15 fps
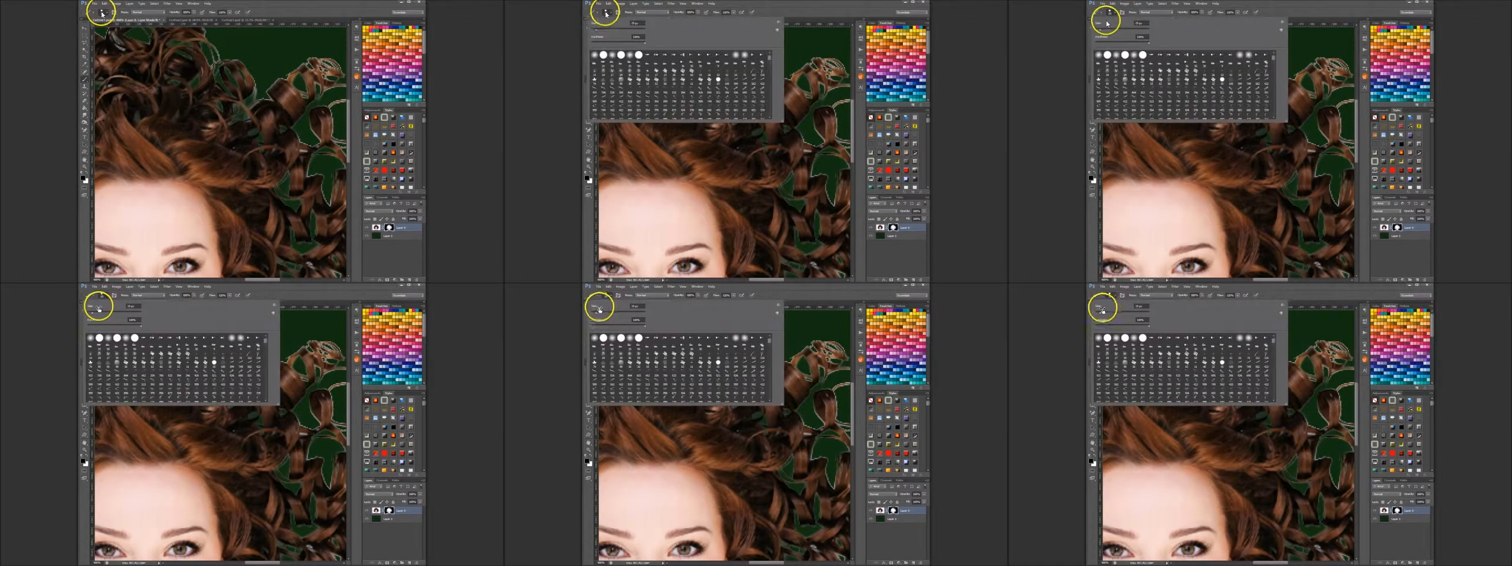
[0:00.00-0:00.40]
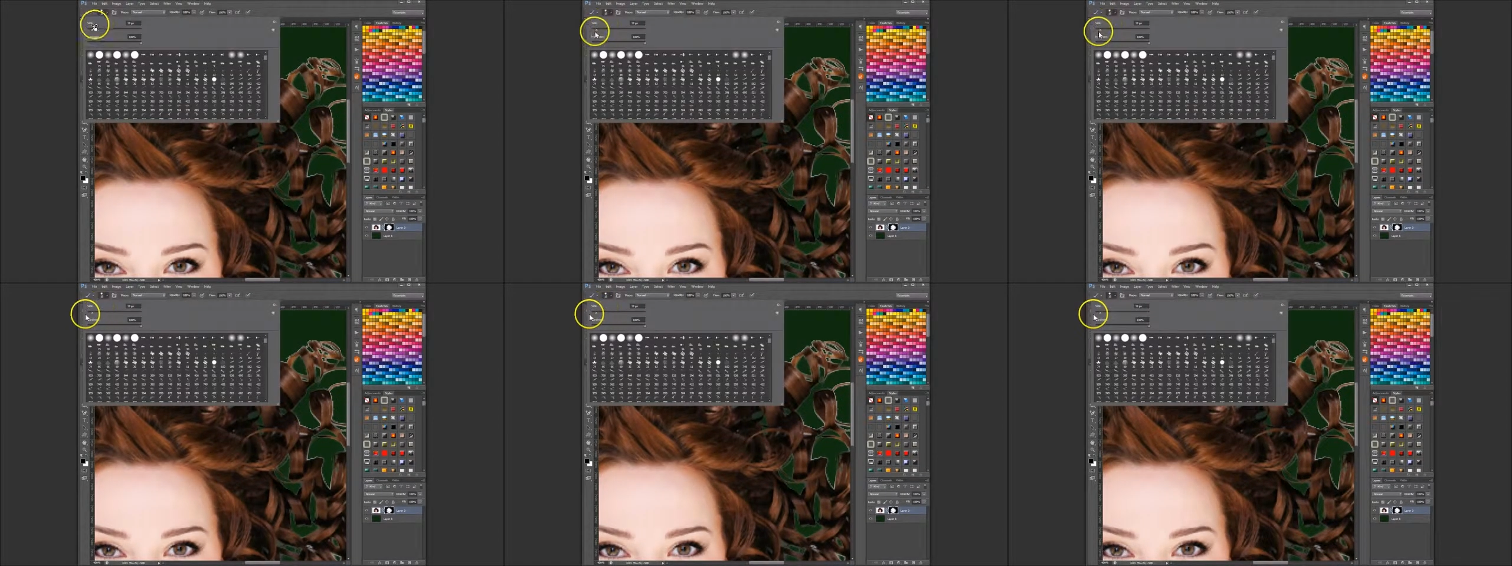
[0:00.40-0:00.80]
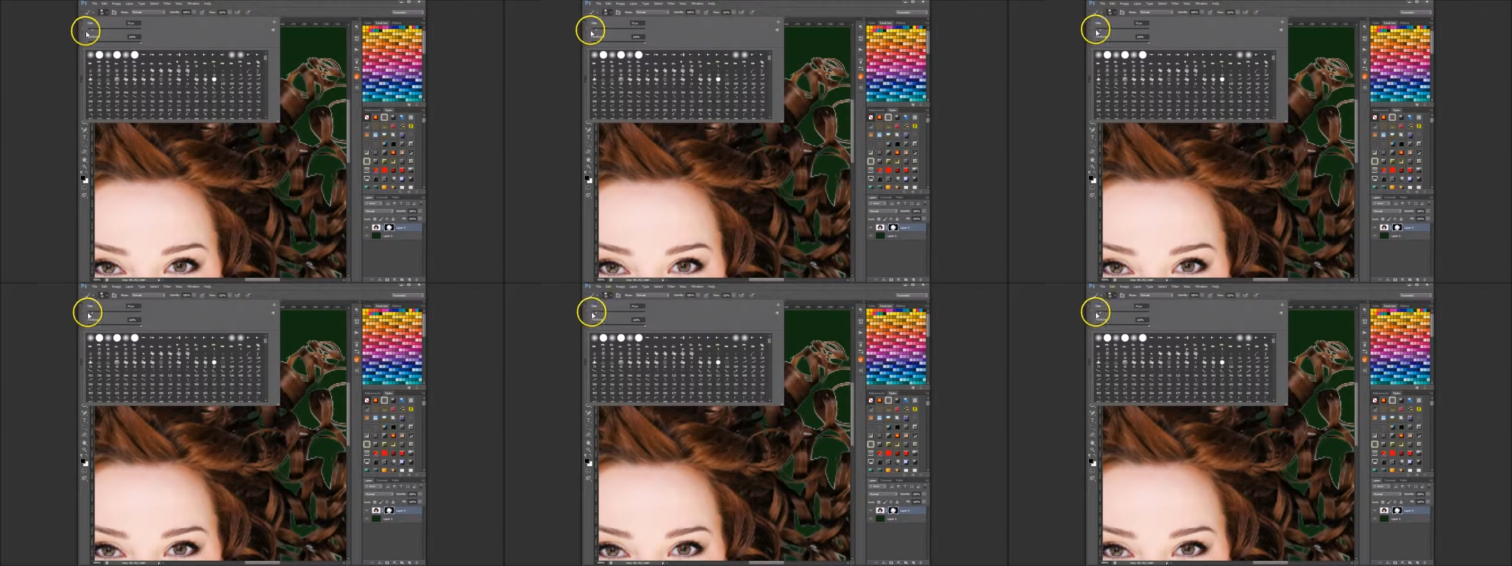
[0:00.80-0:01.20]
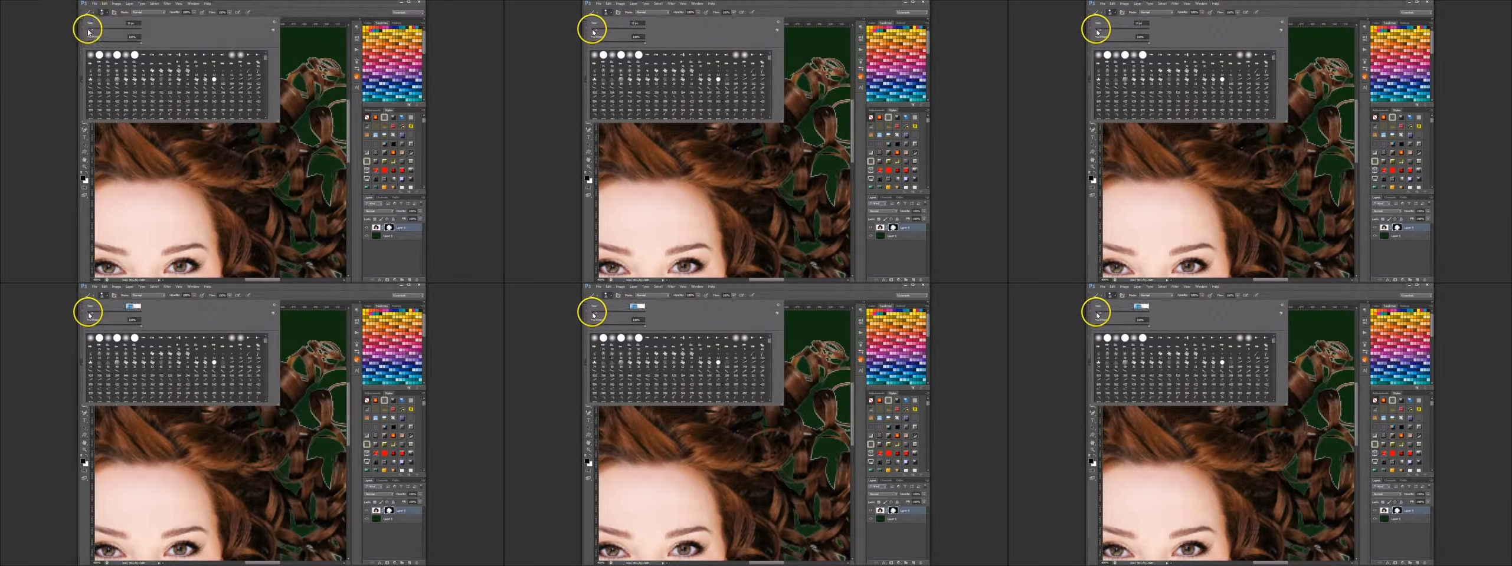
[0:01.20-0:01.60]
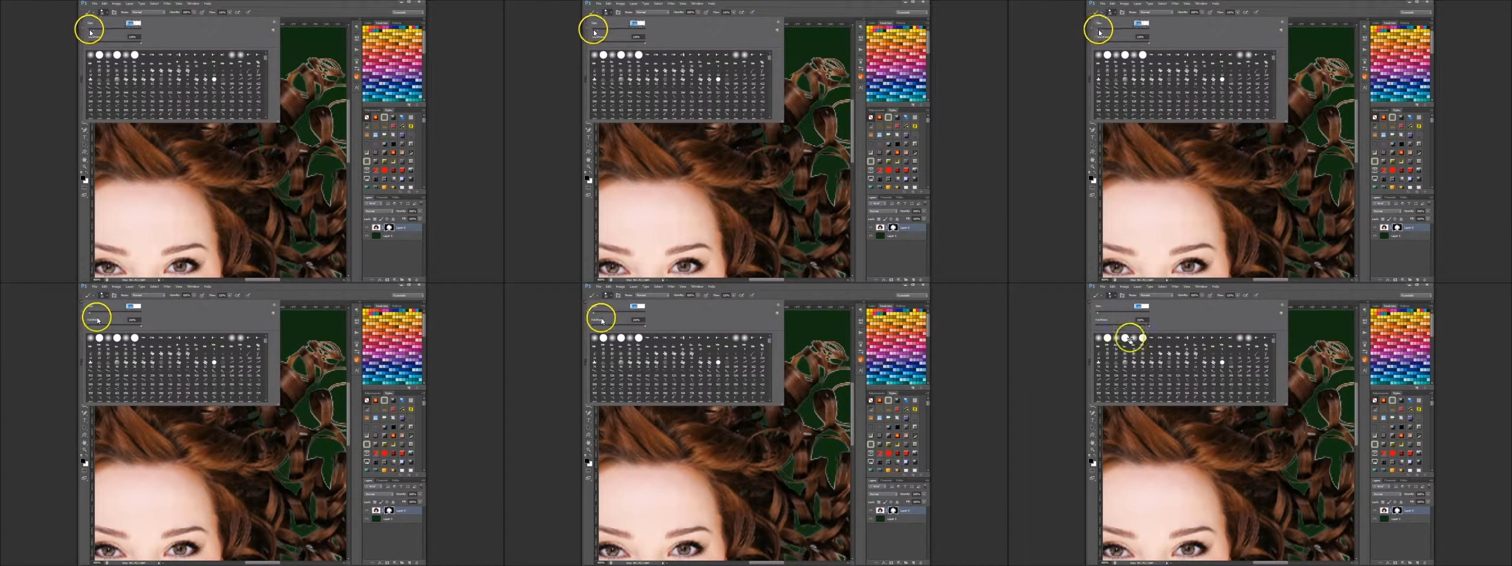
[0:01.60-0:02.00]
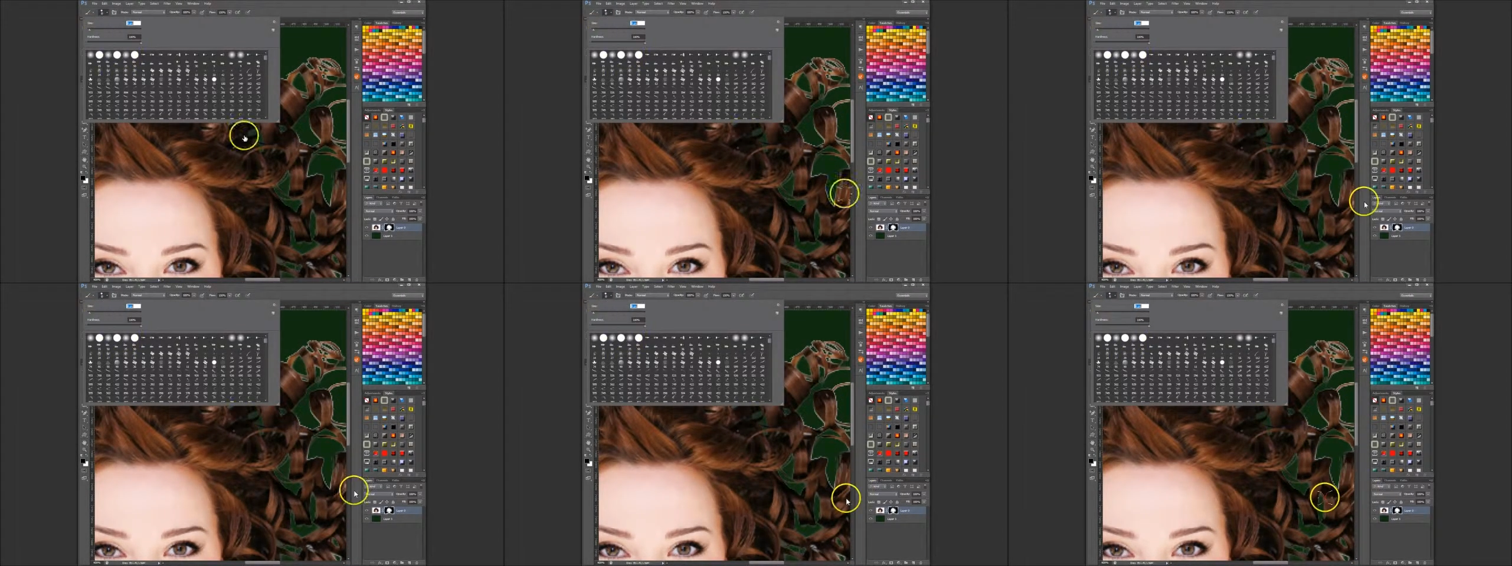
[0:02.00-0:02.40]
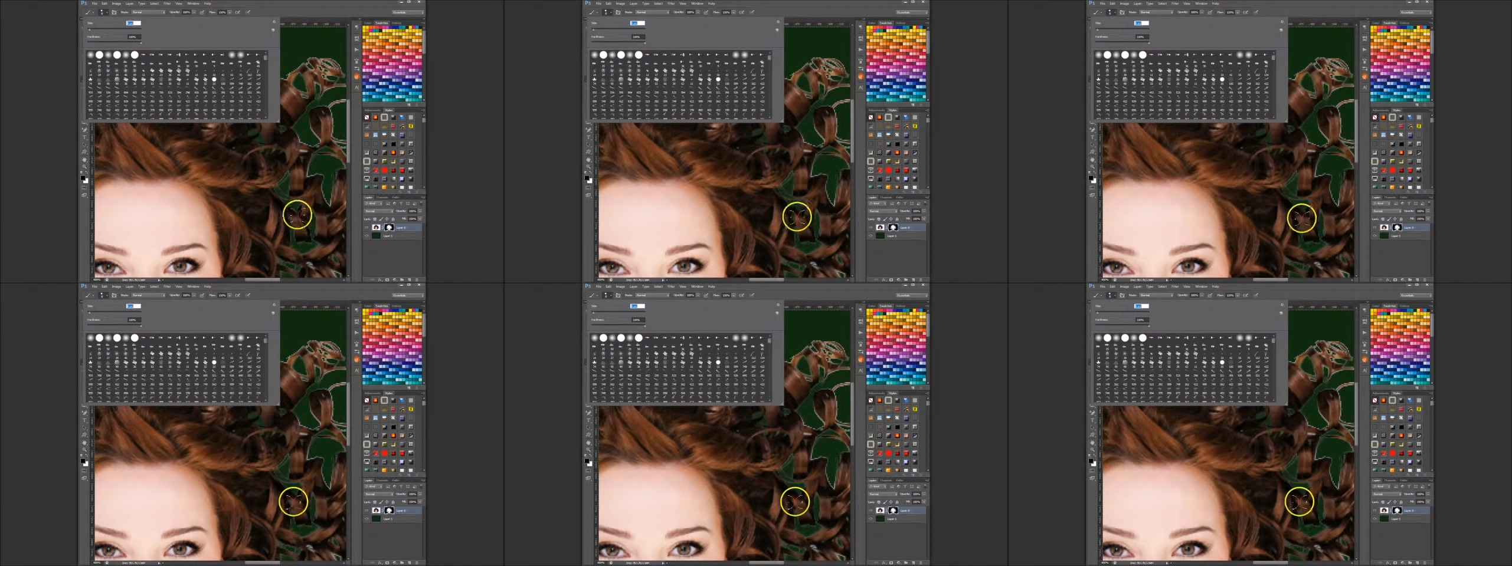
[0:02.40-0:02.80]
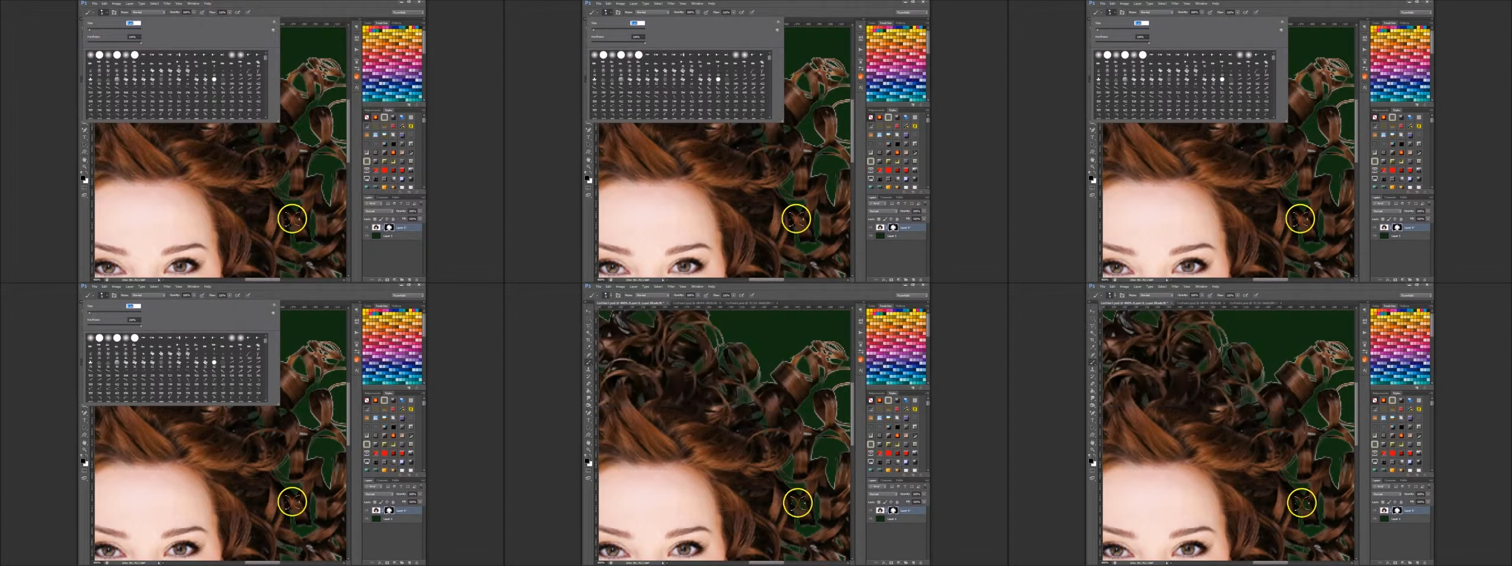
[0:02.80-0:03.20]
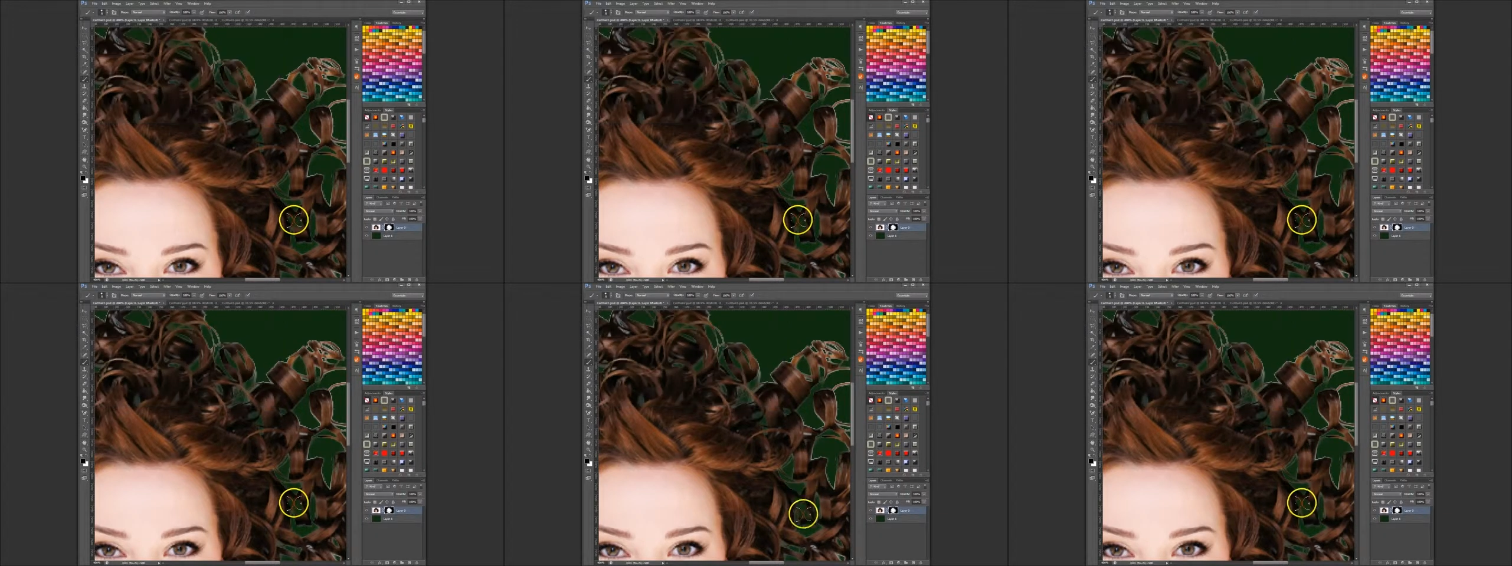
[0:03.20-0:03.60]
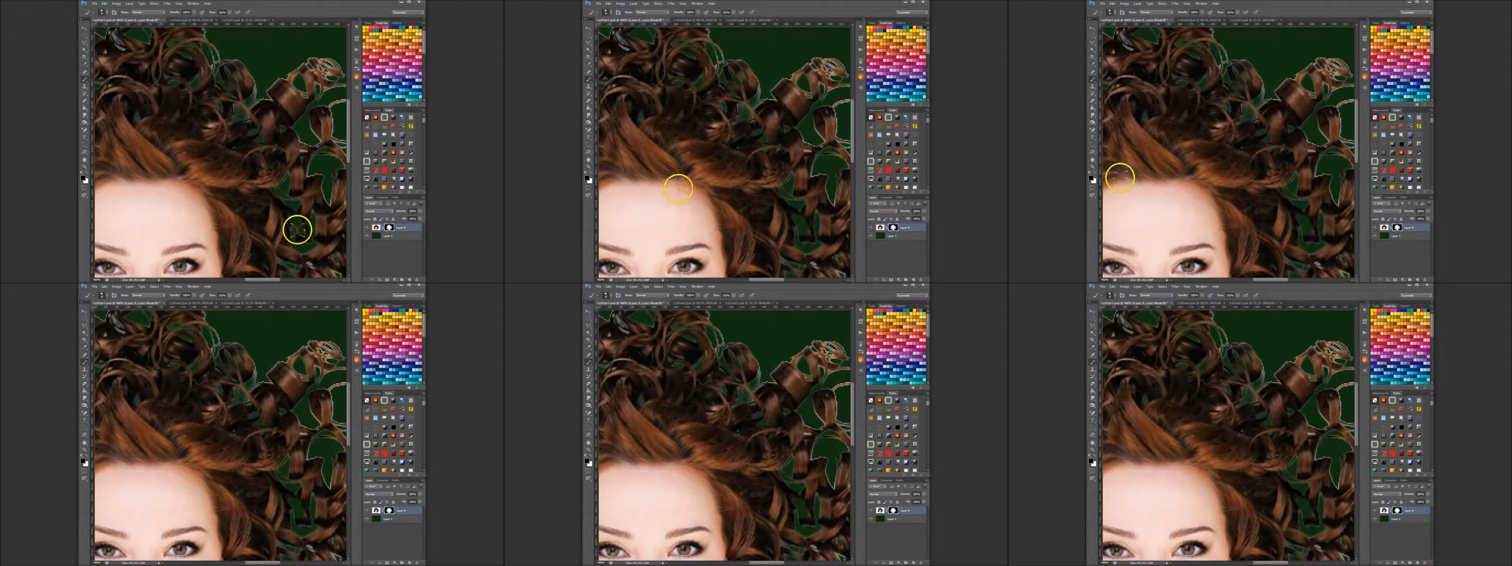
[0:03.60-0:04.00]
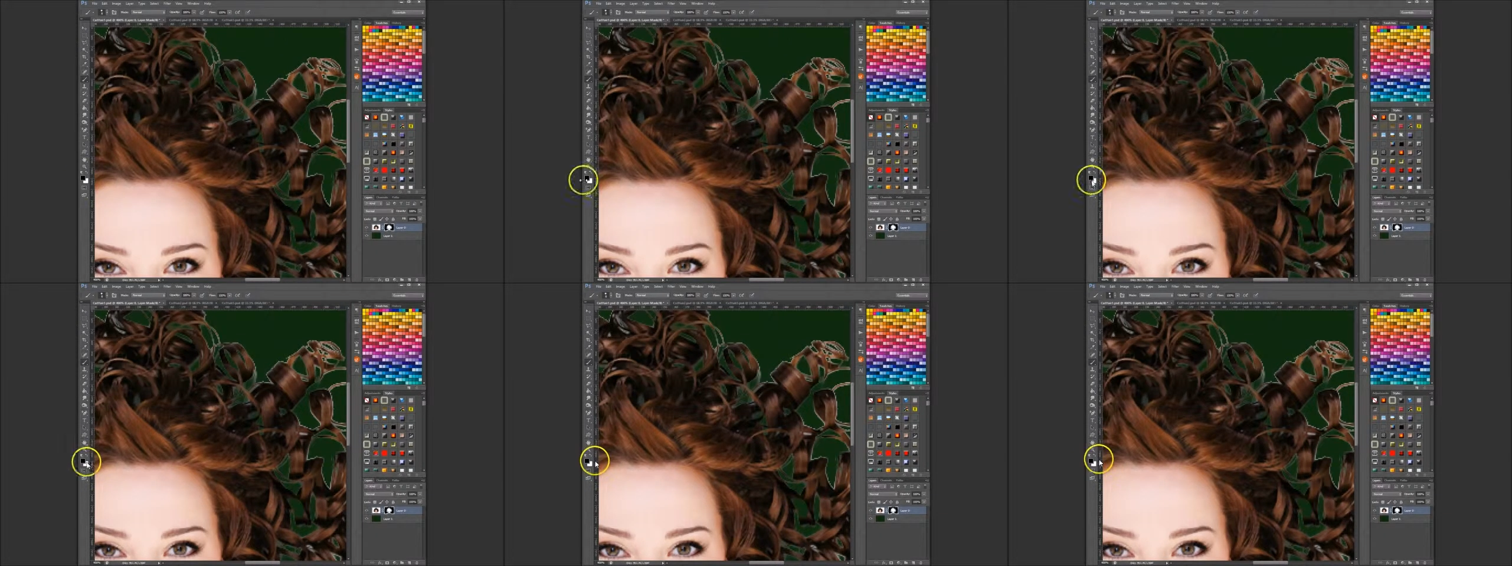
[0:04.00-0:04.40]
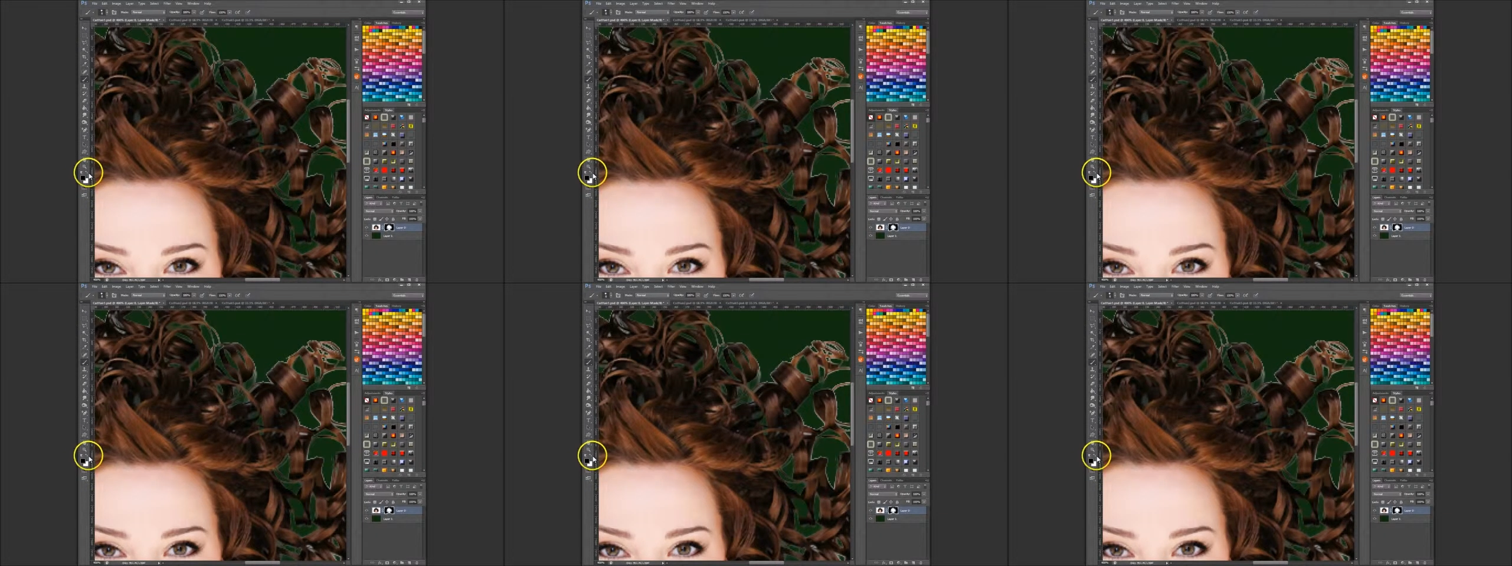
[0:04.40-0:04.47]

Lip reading: (no speaker visible)